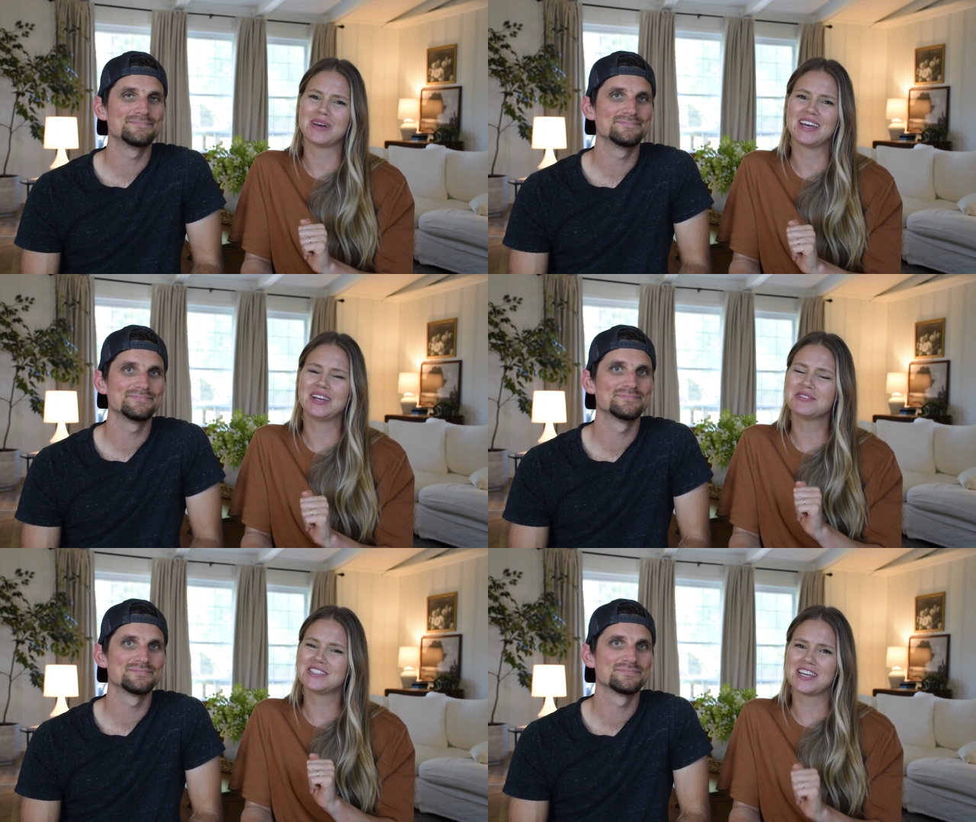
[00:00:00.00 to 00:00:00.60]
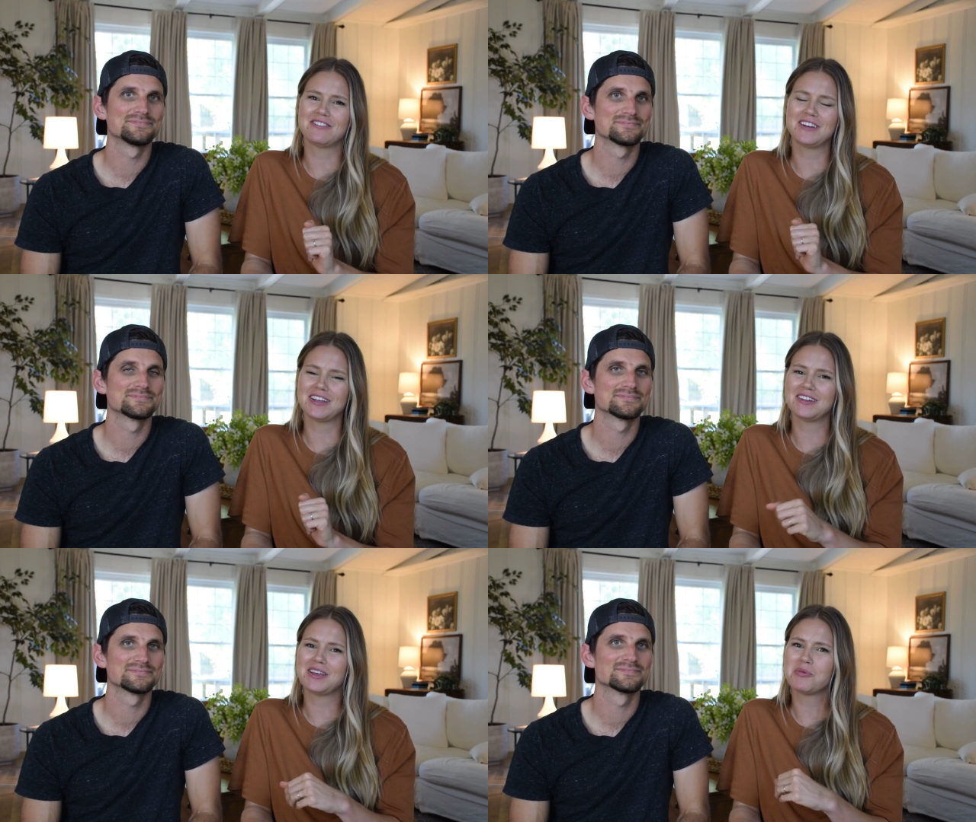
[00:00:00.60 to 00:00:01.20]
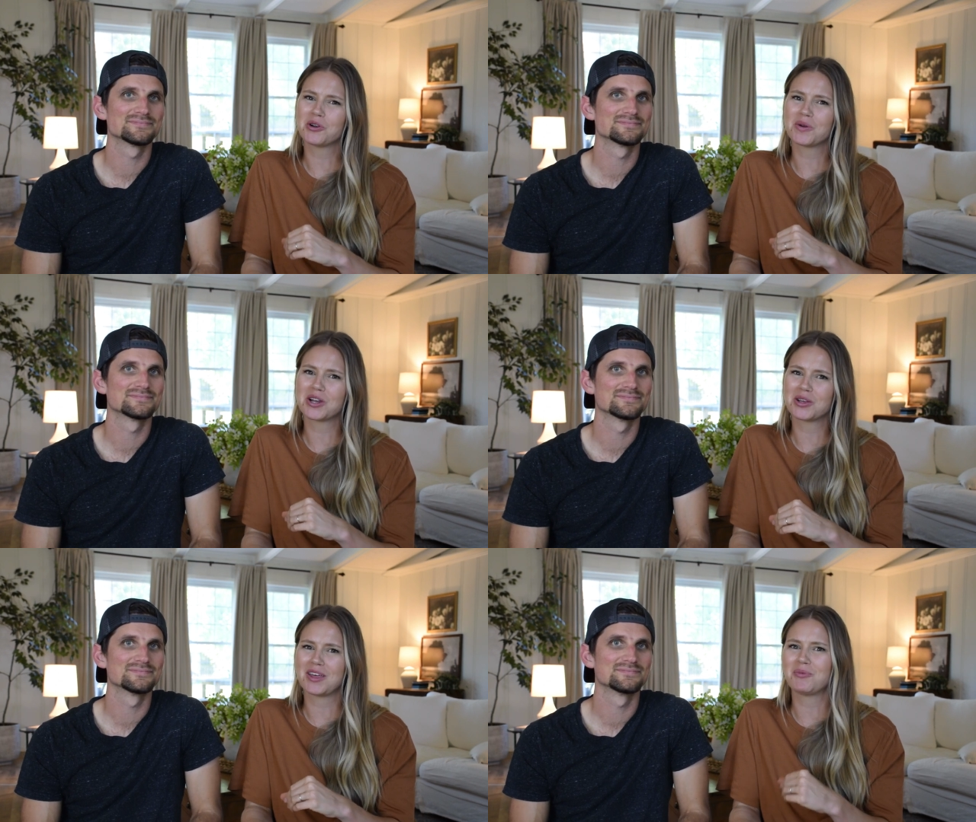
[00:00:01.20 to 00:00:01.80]
Speaker 1: but it was definitely more
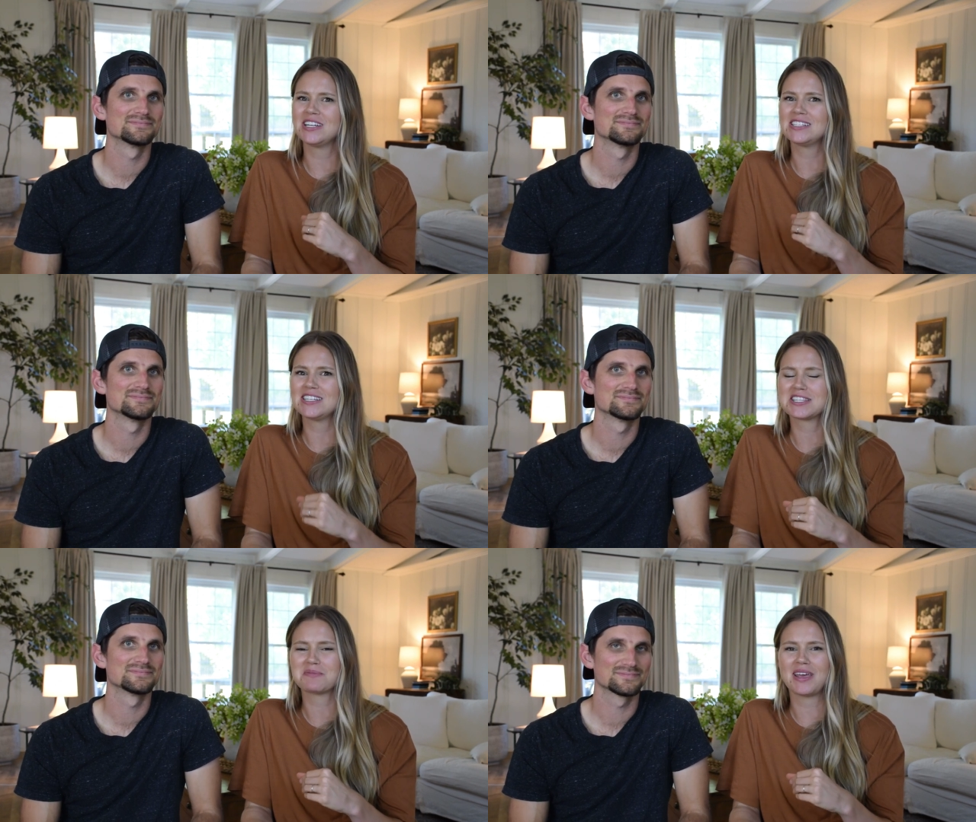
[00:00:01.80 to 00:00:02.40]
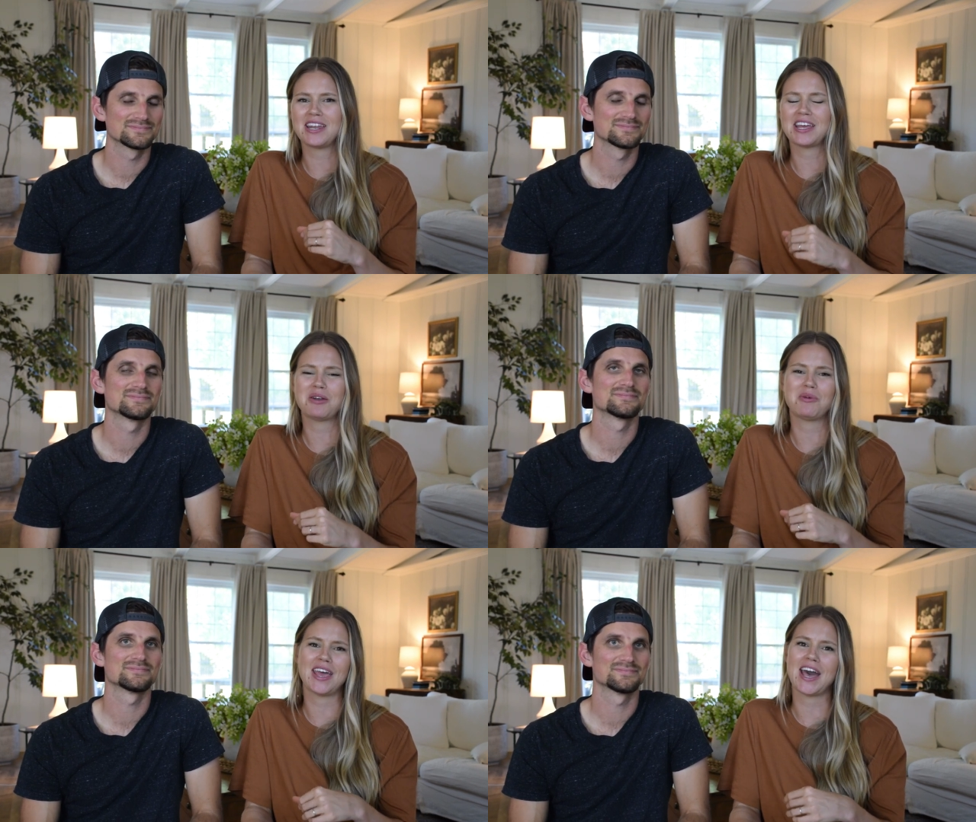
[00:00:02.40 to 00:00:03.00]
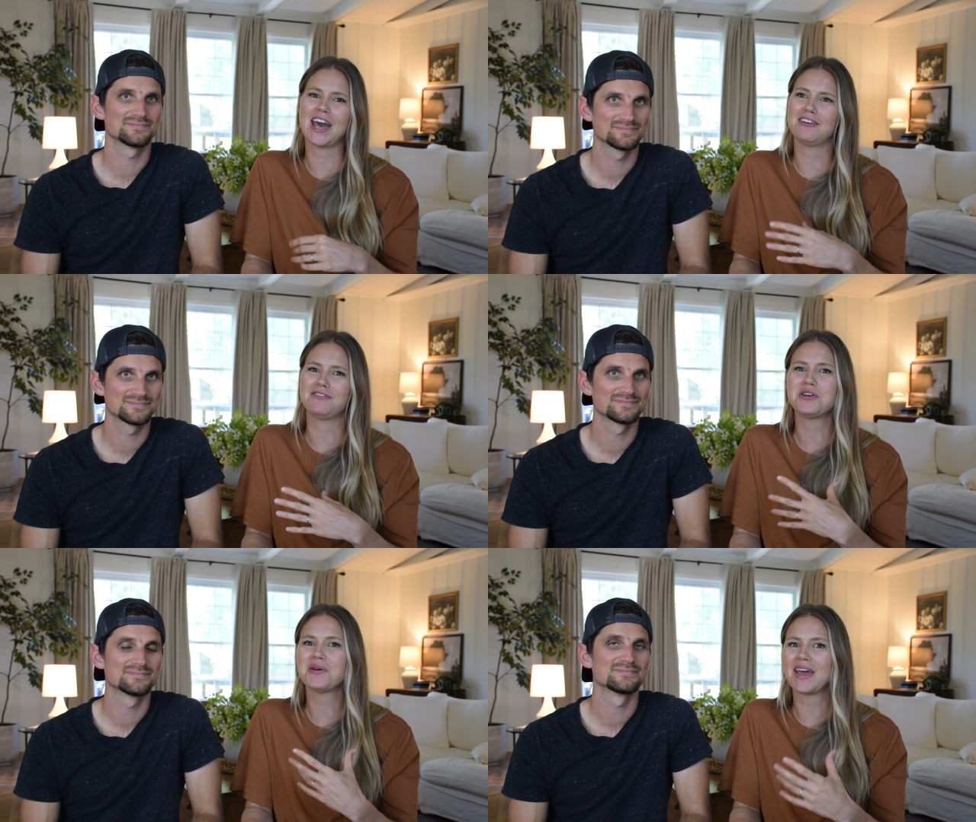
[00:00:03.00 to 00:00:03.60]
work than we anticipated. We had a
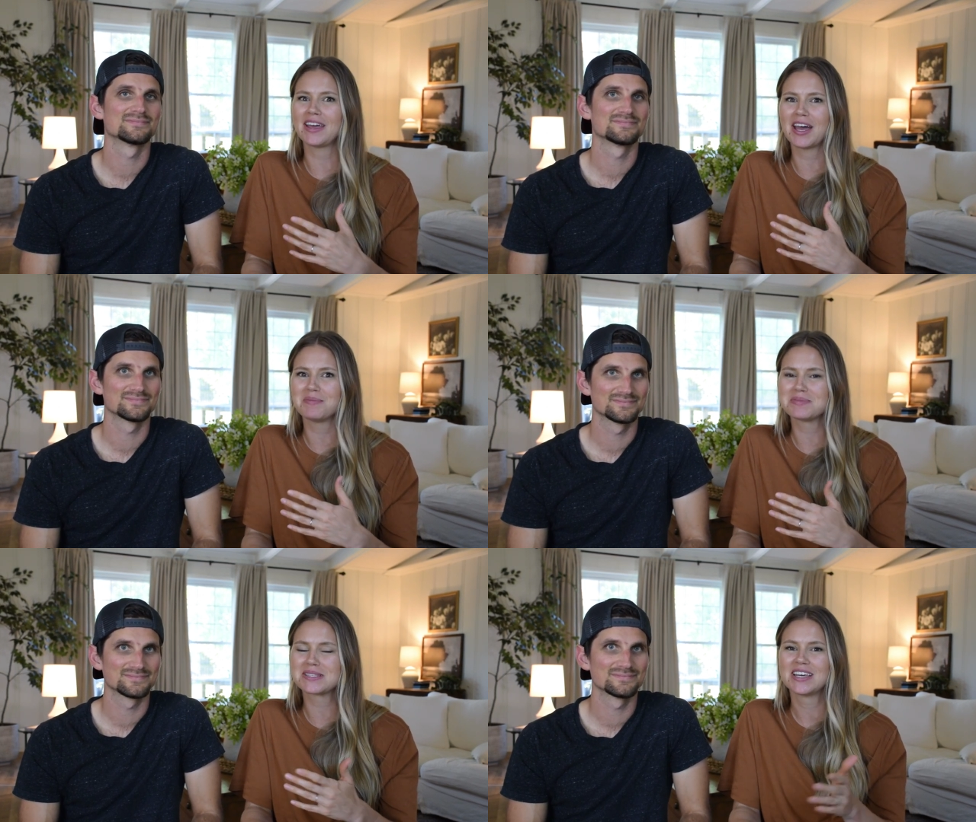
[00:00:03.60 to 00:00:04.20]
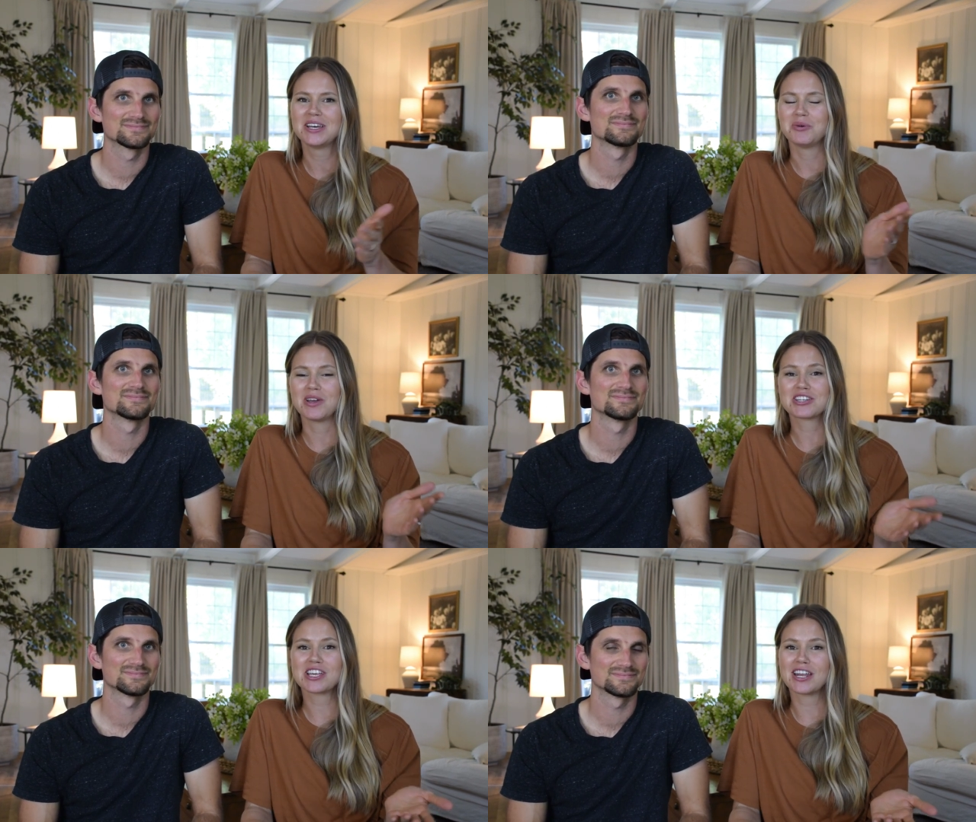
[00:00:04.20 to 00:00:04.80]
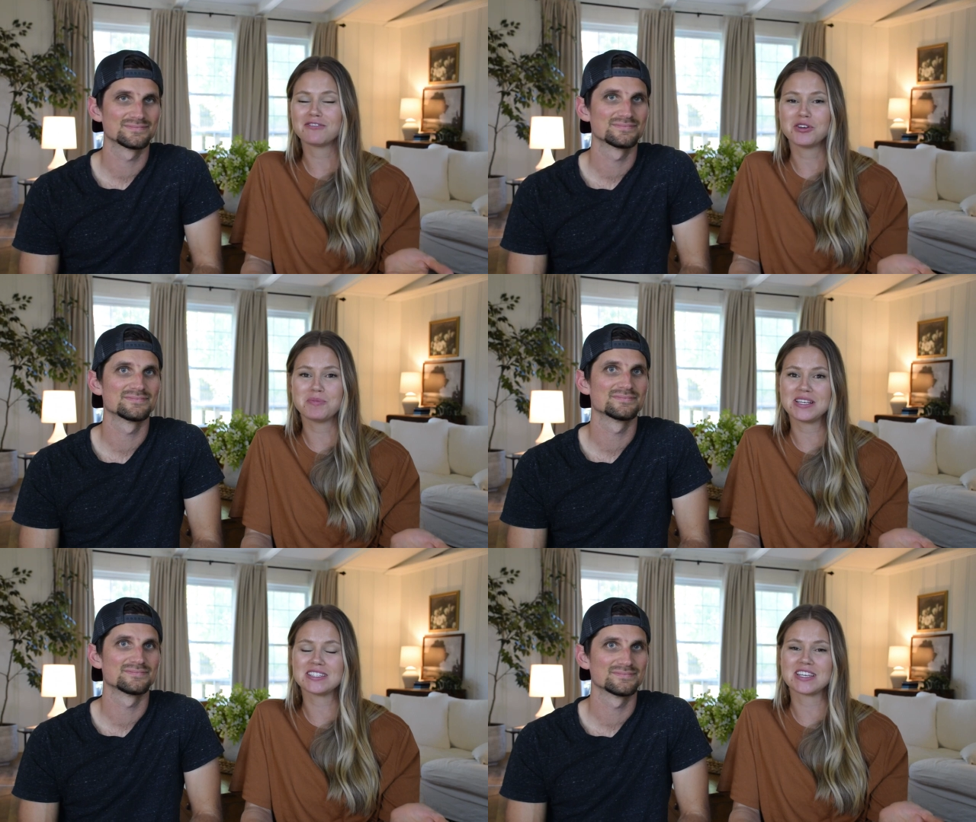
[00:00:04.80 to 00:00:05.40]
few hangups we actually had a few
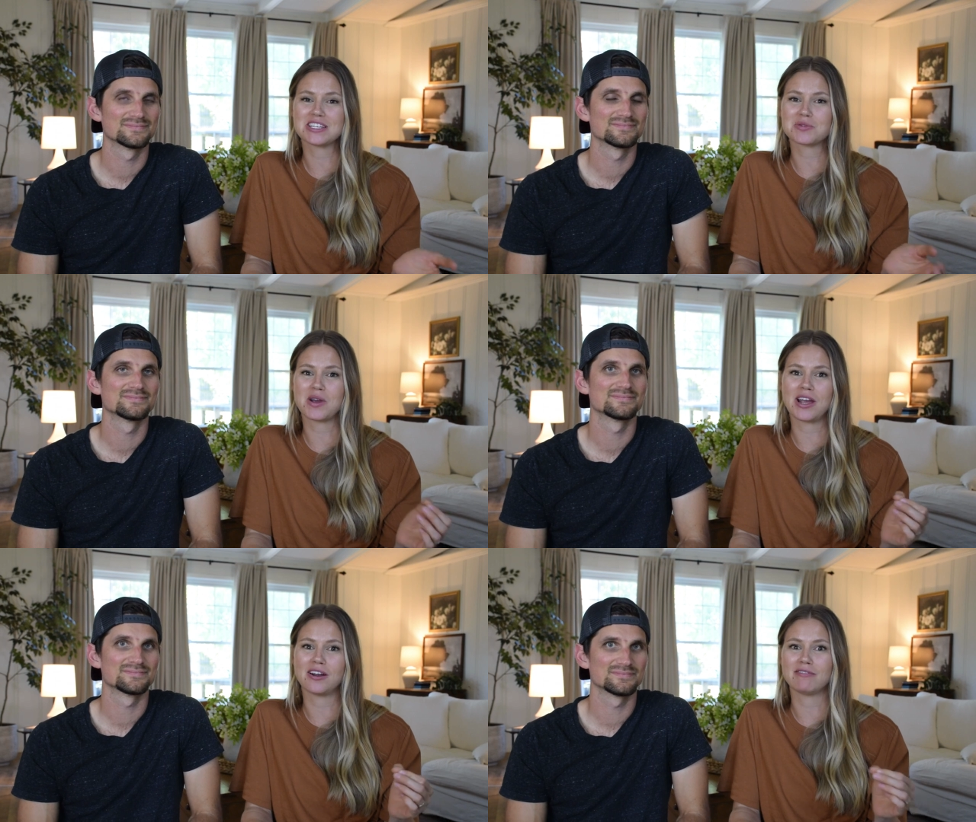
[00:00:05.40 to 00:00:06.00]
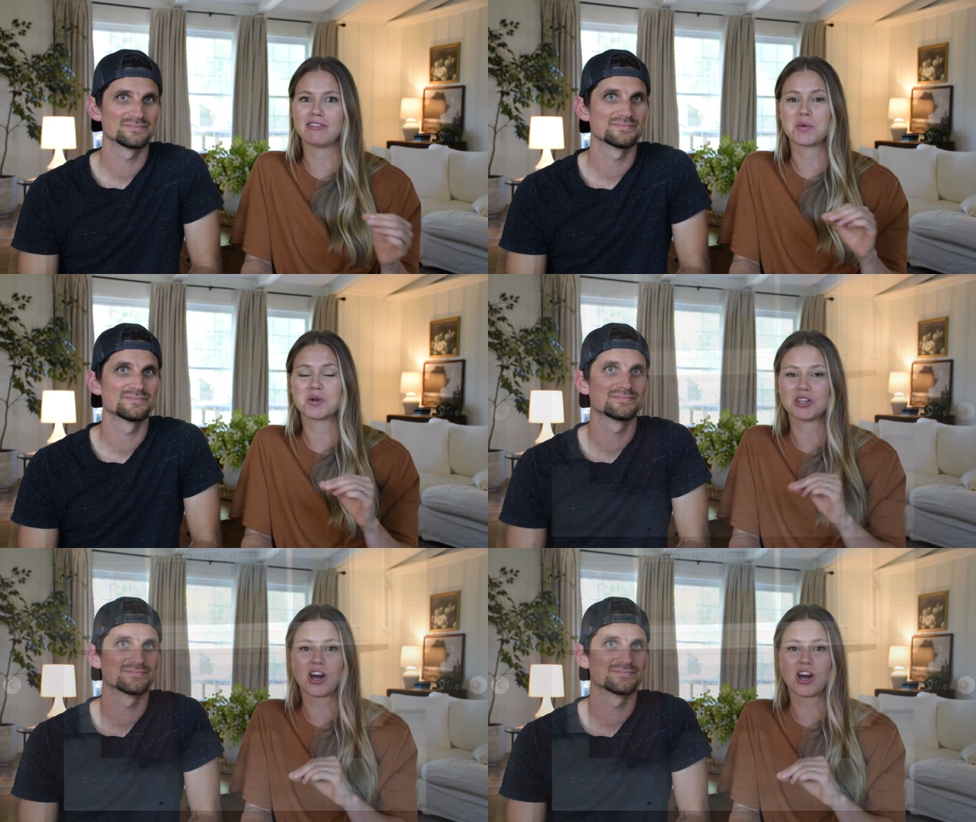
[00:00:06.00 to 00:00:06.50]
pieces where there were